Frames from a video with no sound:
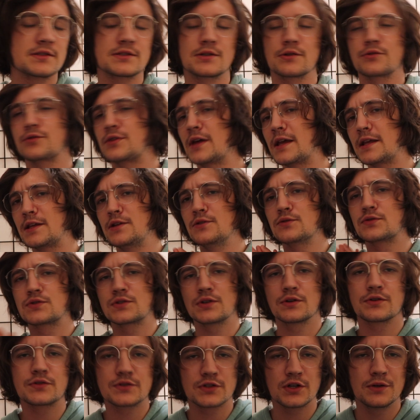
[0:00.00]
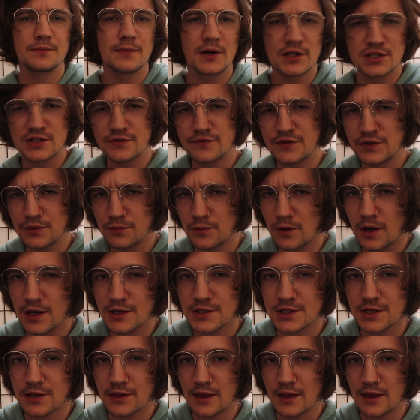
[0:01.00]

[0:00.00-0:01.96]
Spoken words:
so thank you so much if you watched